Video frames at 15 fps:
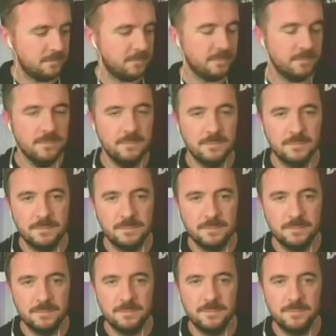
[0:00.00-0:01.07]

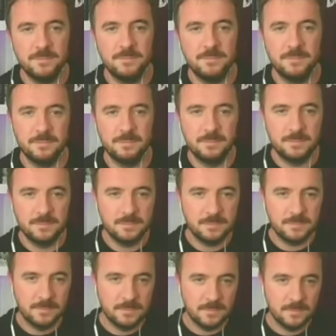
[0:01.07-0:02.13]

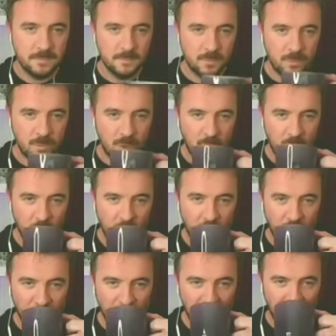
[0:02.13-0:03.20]

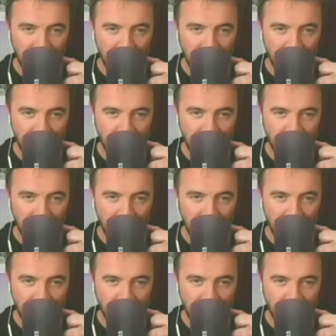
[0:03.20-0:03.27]
(silent)